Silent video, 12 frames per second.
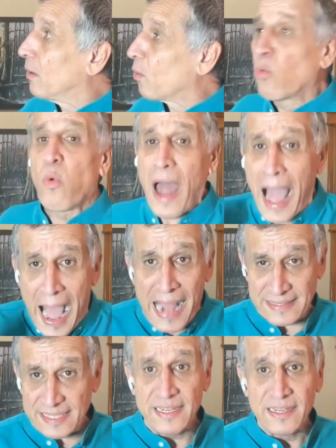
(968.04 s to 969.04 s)

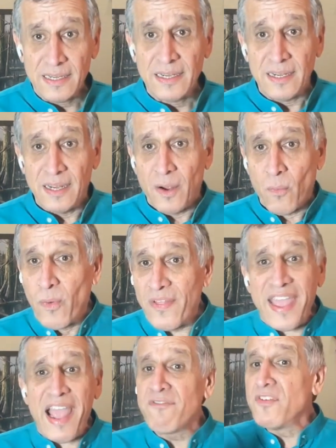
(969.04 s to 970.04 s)
rot, where
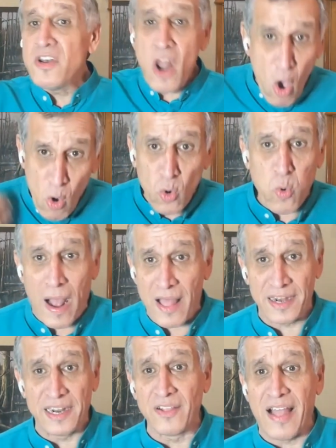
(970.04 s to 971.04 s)
they have no
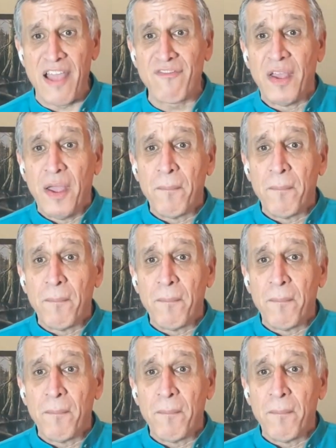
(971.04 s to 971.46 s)
quality of life.